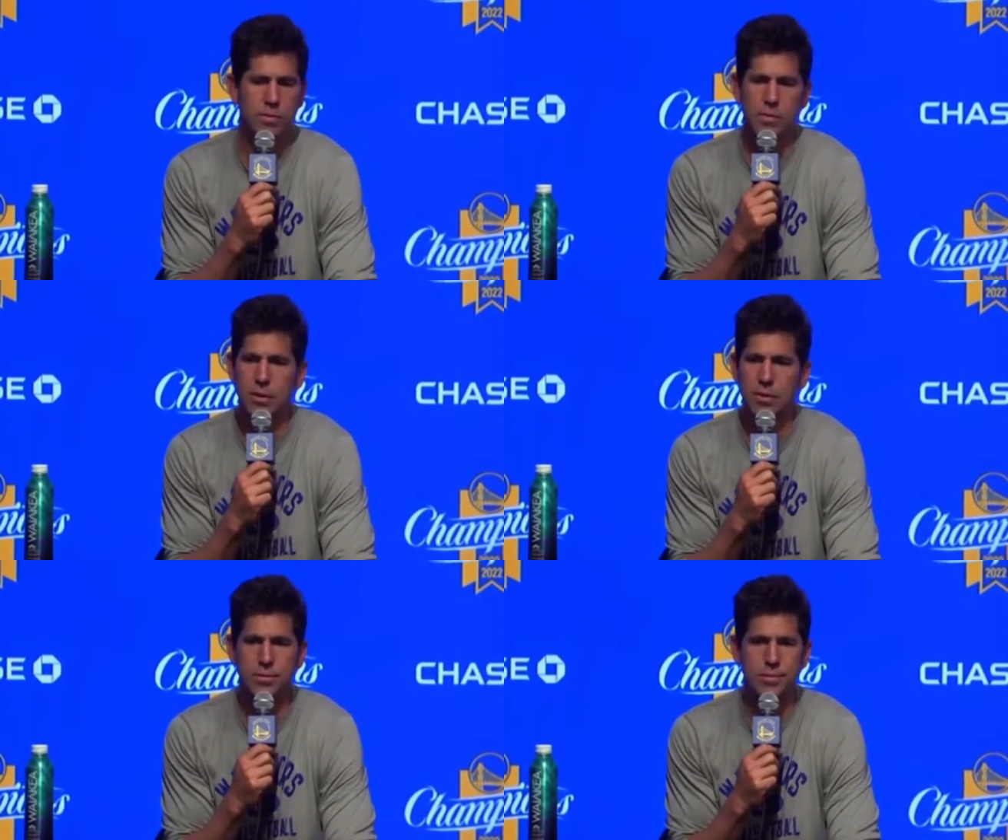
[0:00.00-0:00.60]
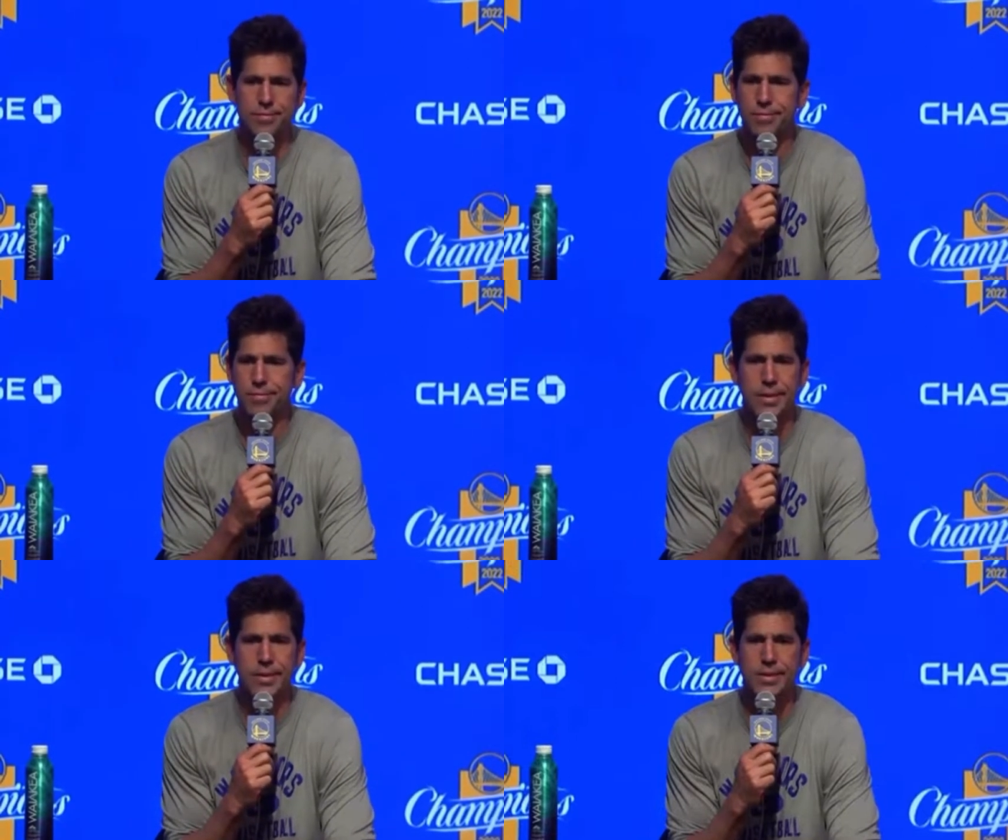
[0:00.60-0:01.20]

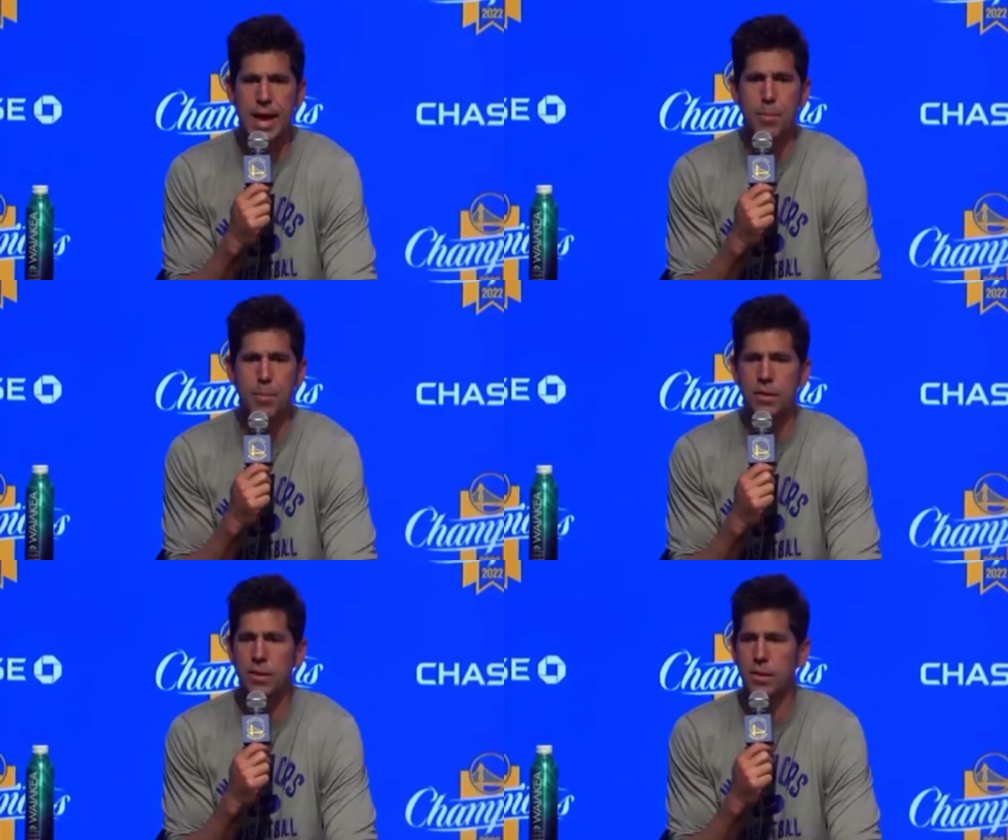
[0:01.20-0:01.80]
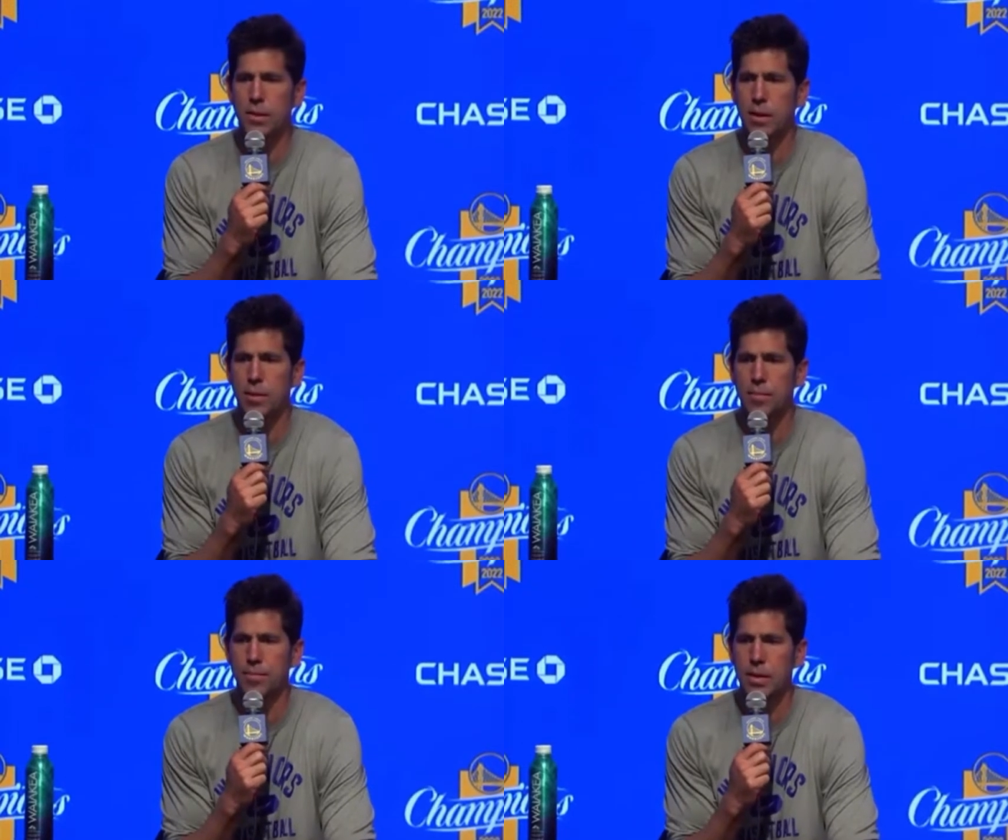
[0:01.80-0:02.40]
thing that's happened.
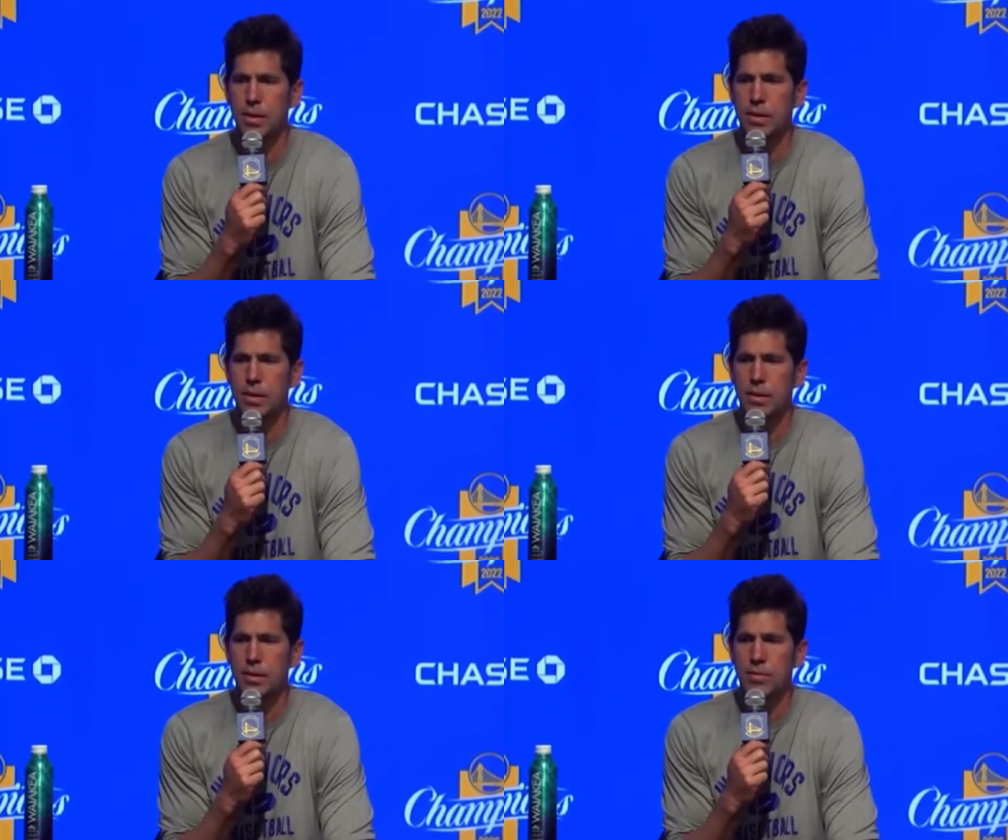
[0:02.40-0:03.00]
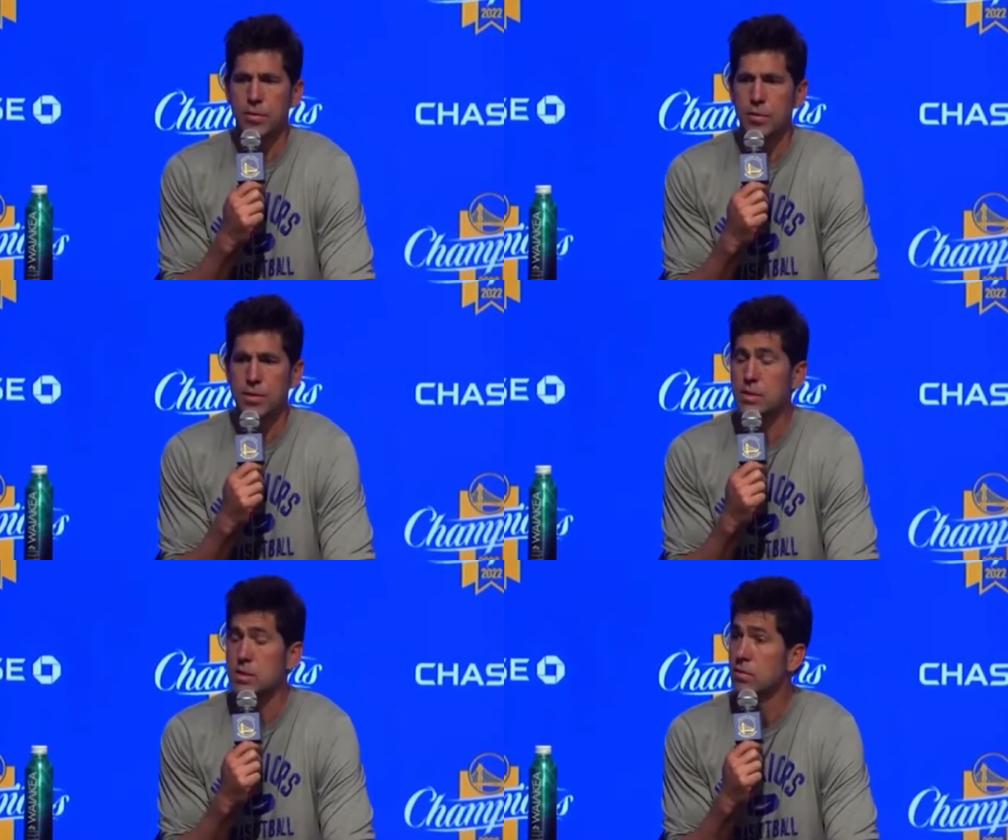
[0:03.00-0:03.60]
First
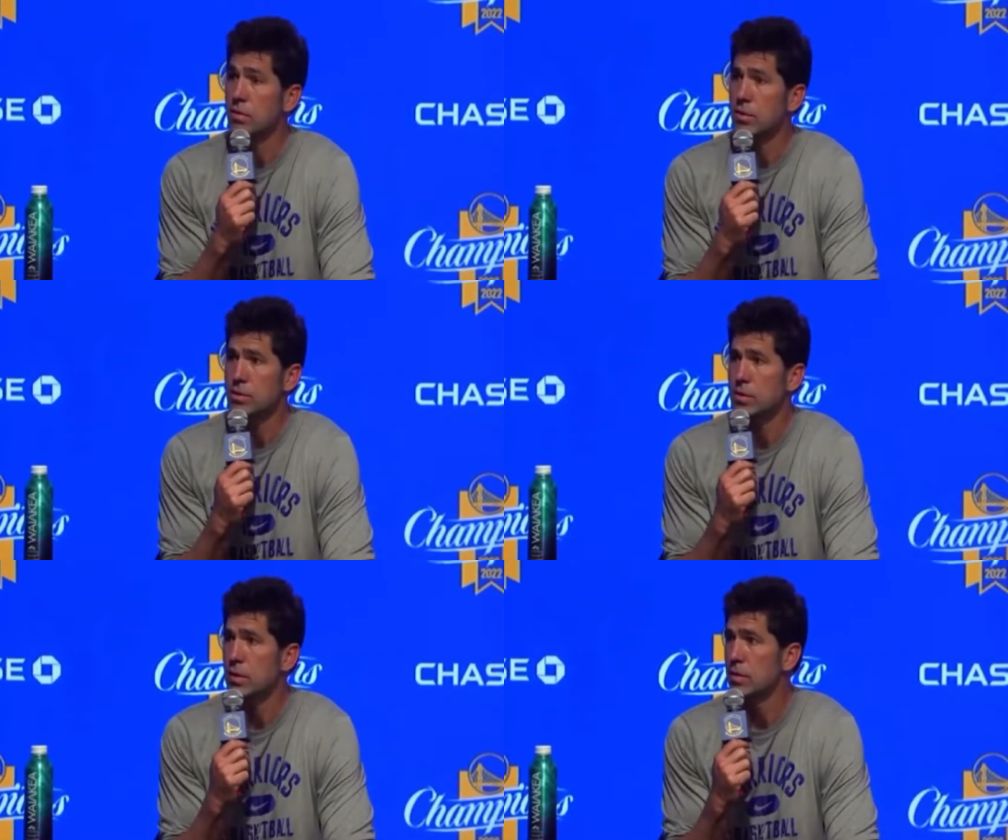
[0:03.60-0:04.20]
sense of adversity.